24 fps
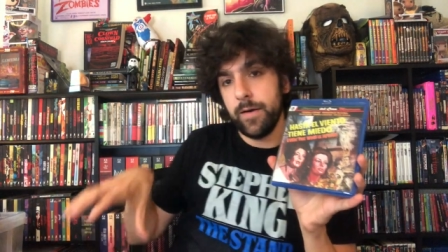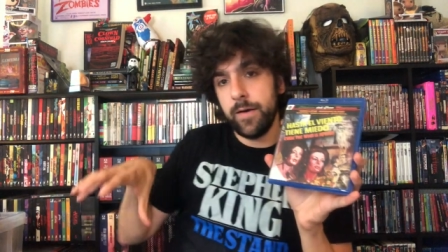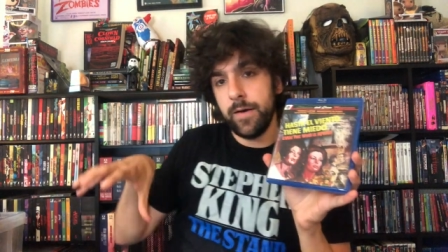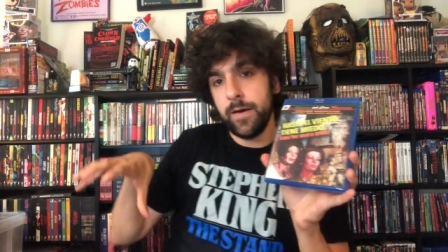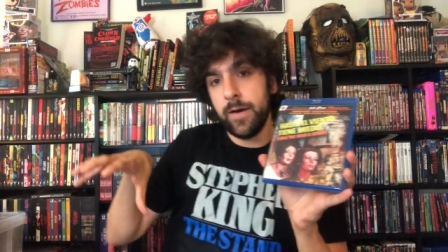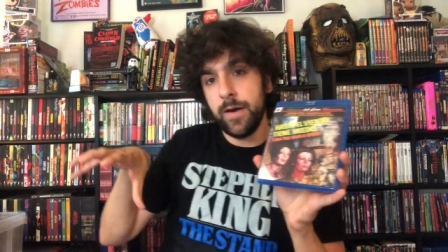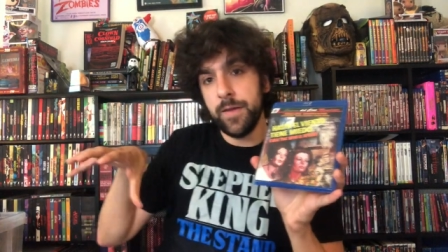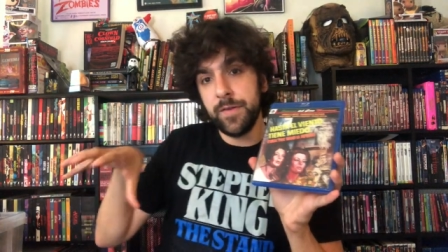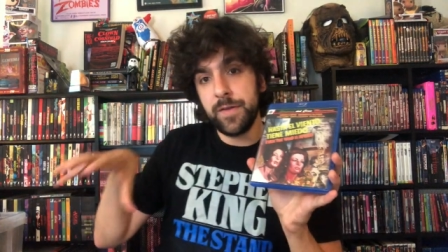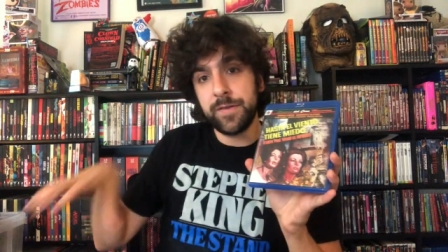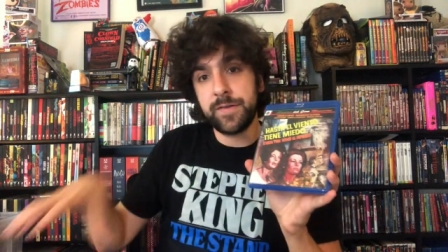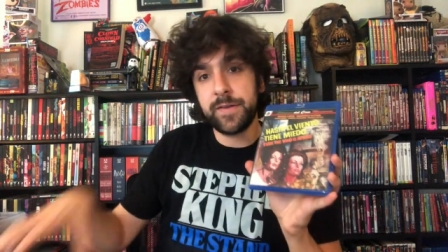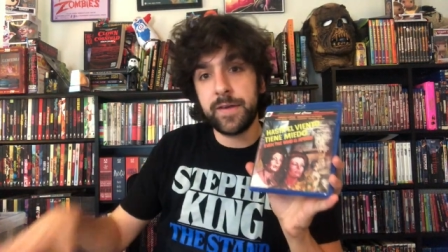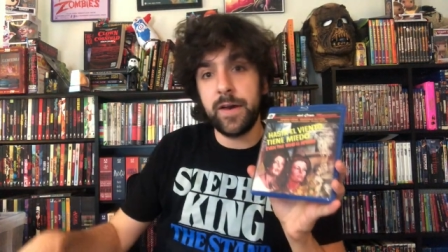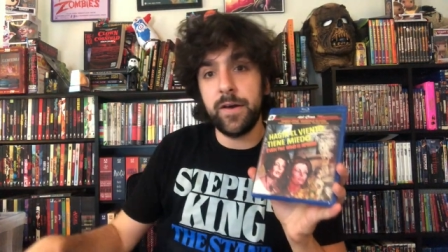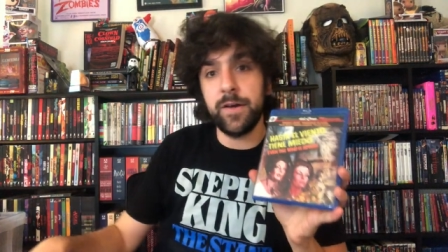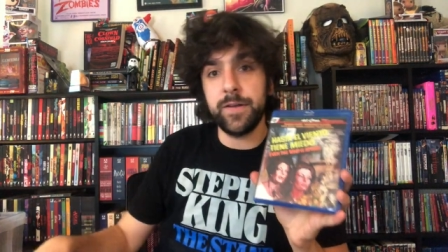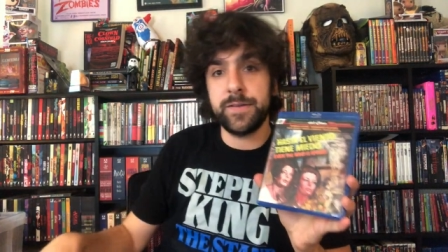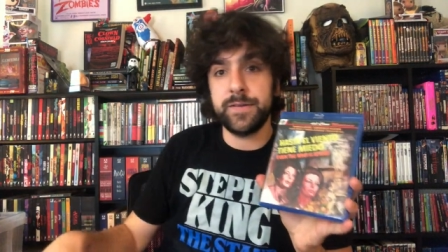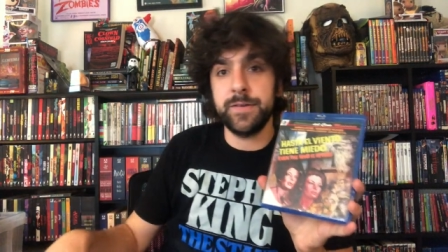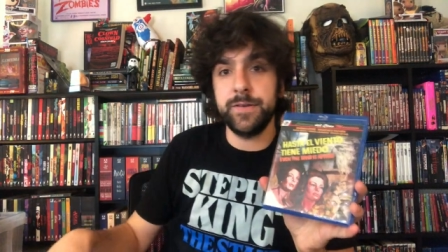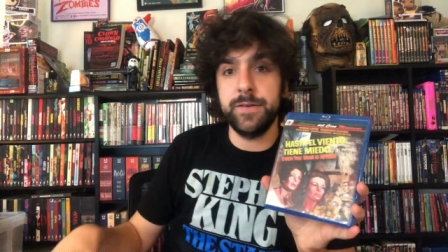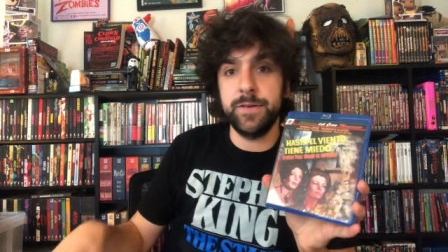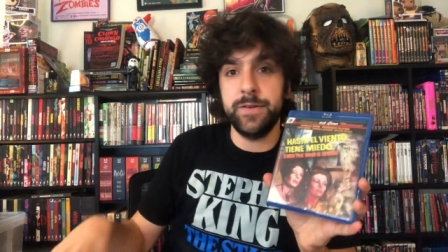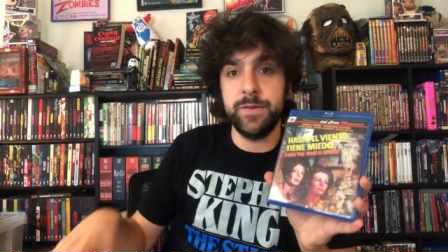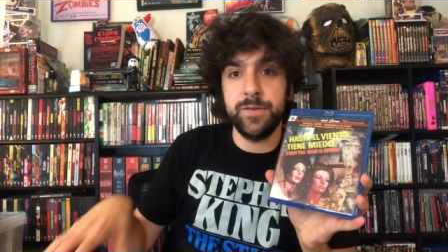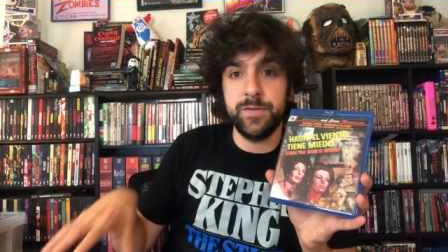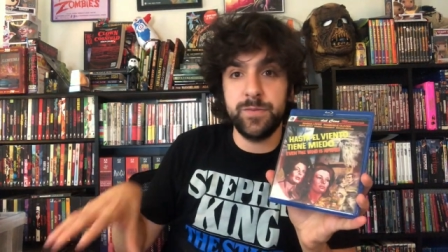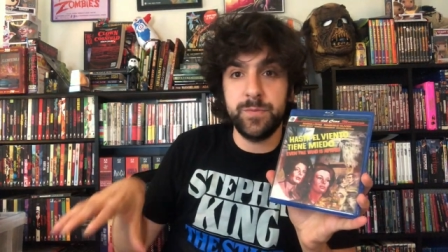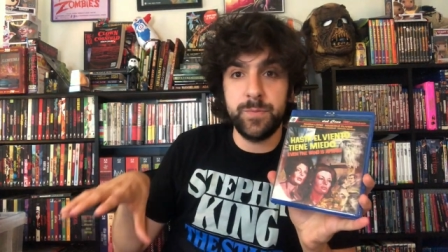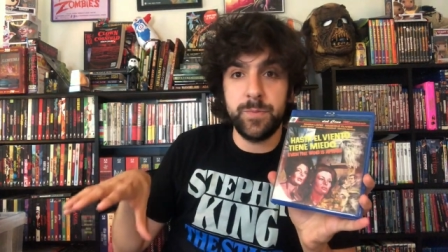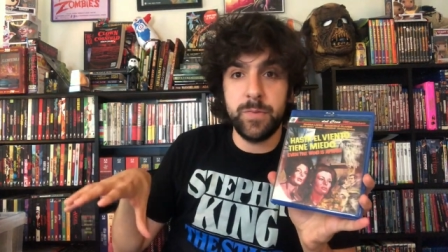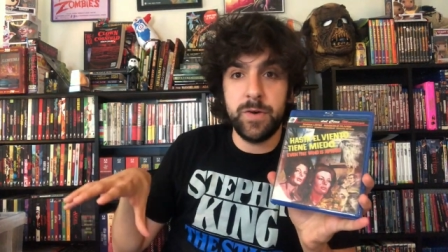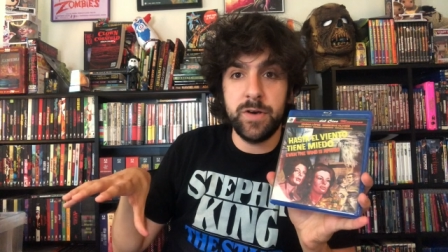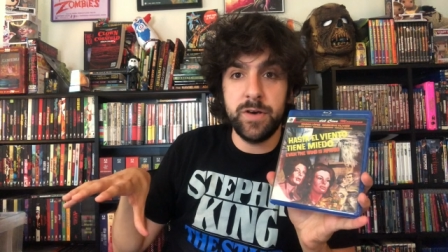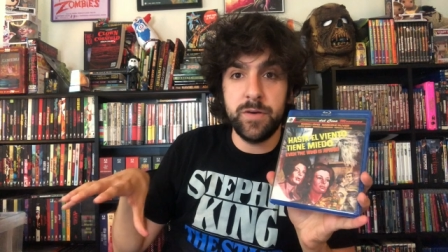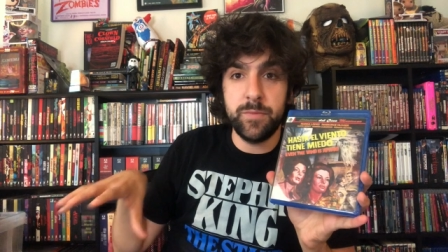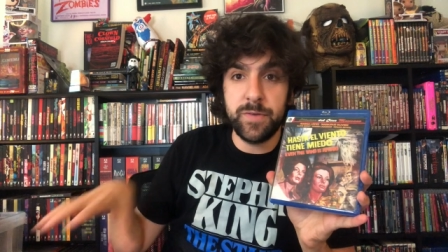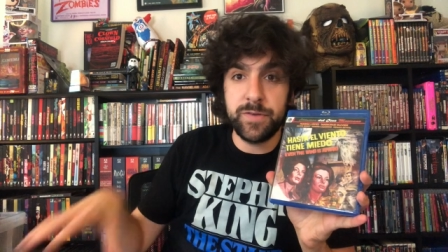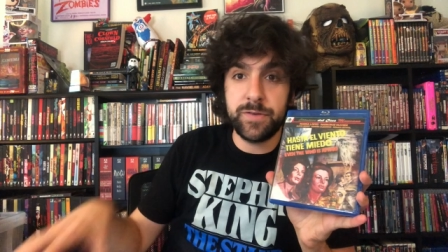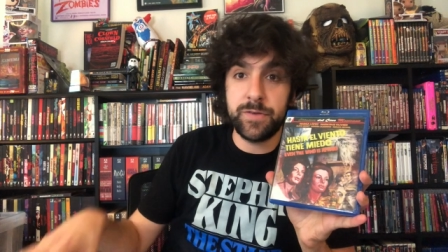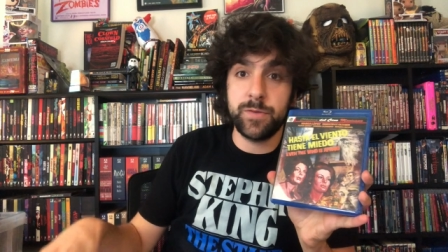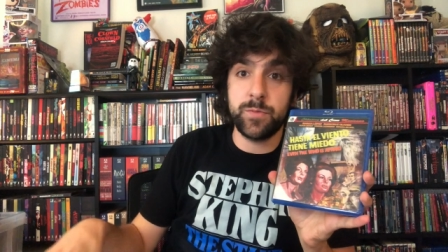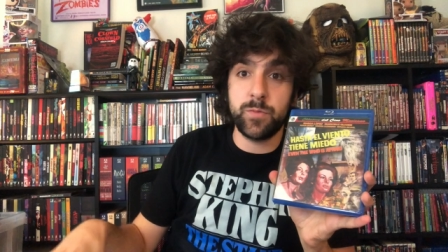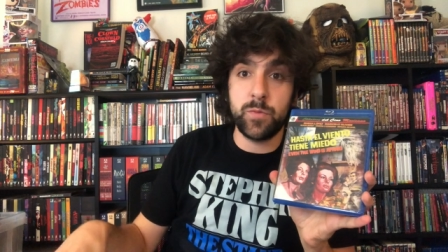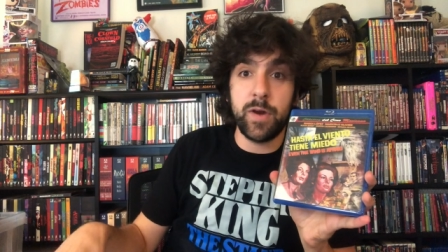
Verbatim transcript: uh, the skeleton of uh, Mrs.